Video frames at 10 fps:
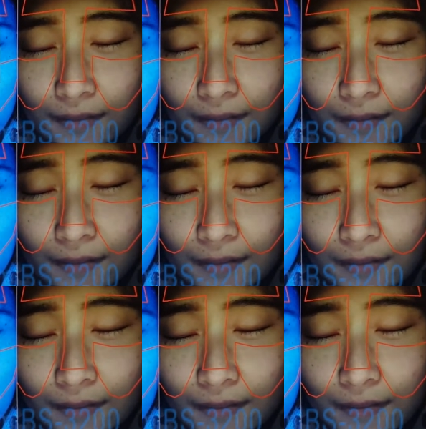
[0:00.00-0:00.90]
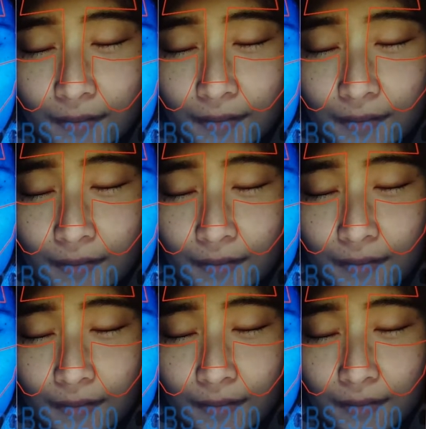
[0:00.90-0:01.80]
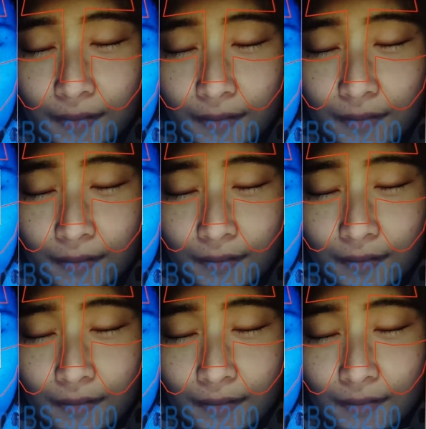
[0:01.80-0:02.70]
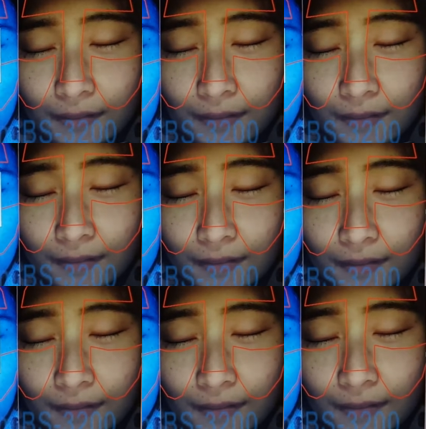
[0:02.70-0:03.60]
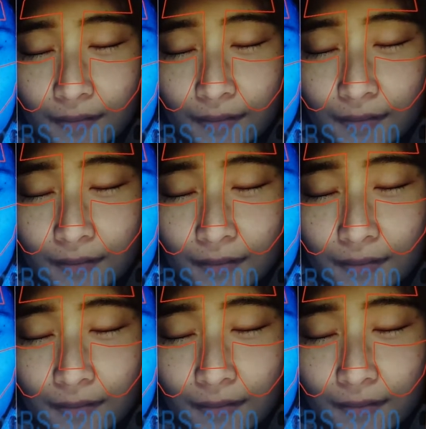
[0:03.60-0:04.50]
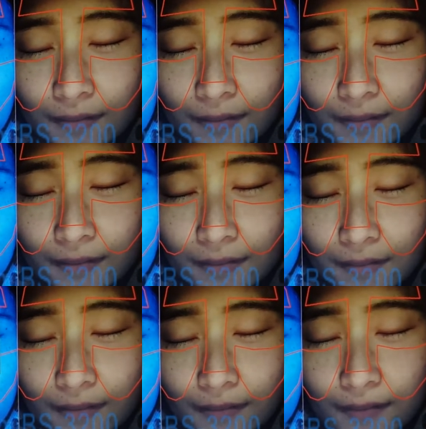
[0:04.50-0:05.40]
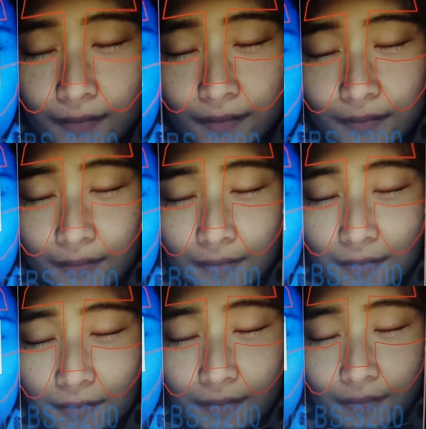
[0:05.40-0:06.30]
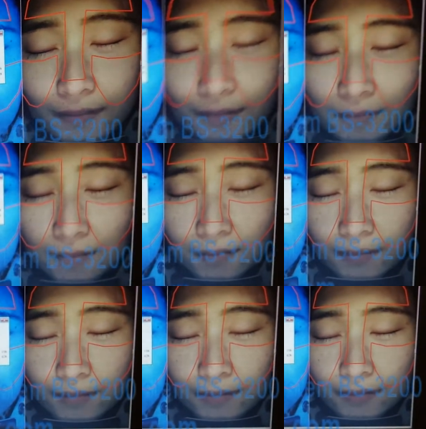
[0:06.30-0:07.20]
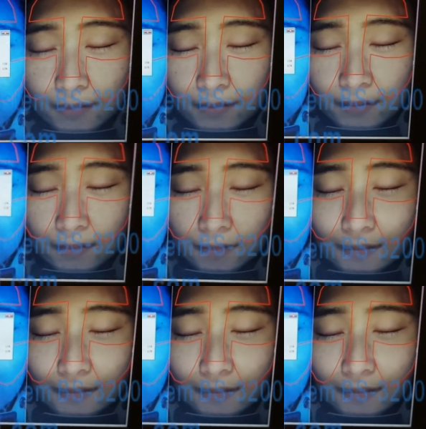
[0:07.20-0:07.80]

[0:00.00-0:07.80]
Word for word: for this phase it uh, will use about uh, two or three minutes maybe shorter depending how your computer is powerful or not